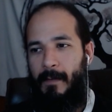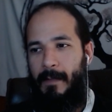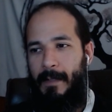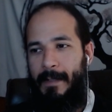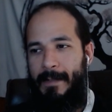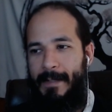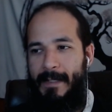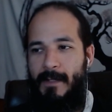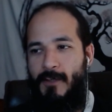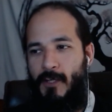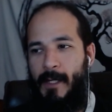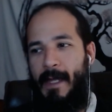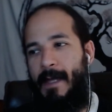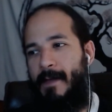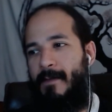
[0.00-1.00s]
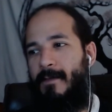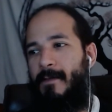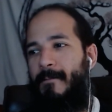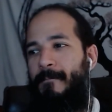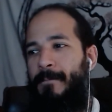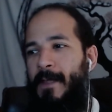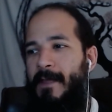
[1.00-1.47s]
In each case,
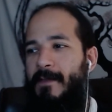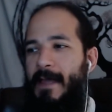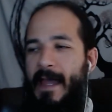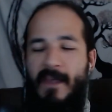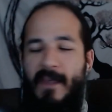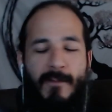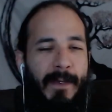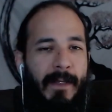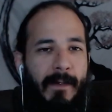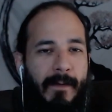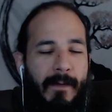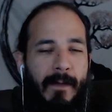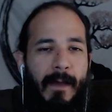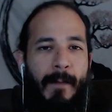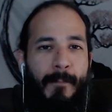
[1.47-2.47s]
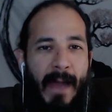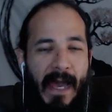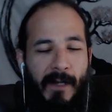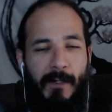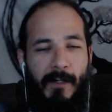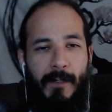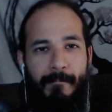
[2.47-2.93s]
this has been a
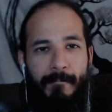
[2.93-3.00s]
pattern.